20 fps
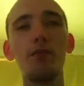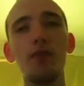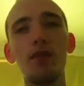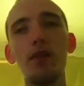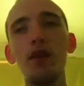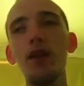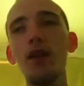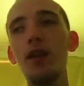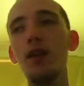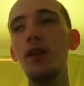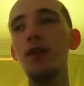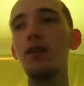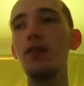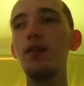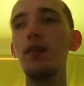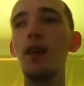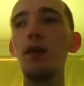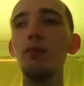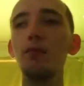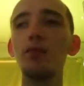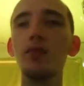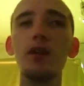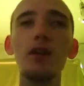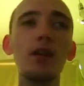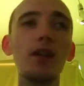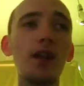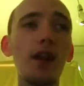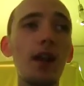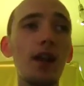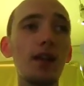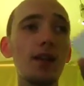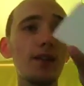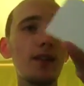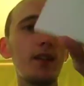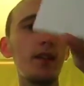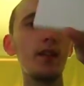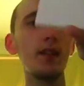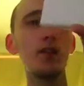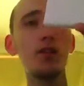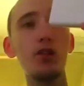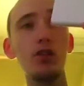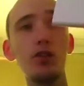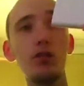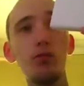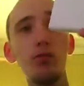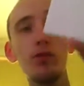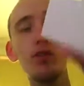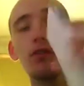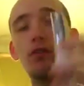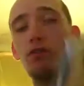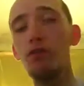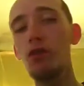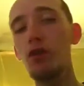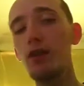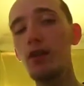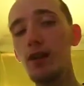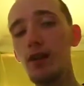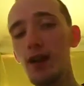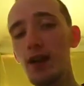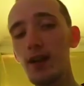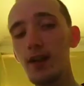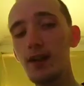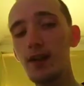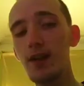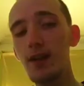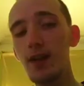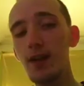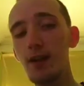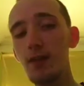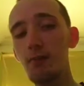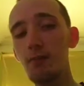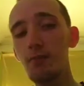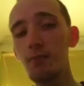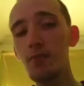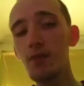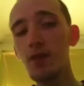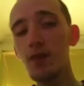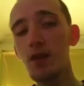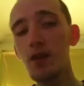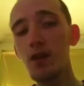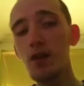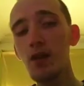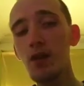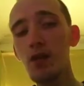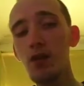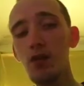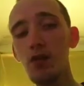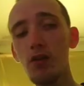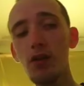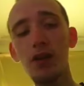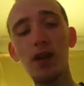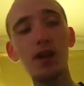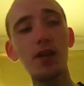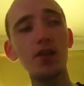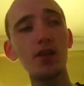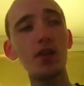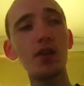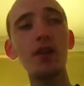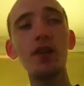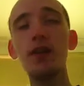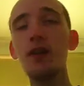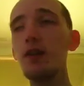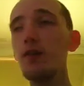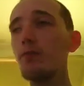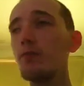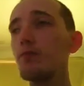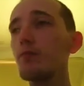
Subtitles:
the Samsung Galaxy S2, which I've got in a case here. You can actually,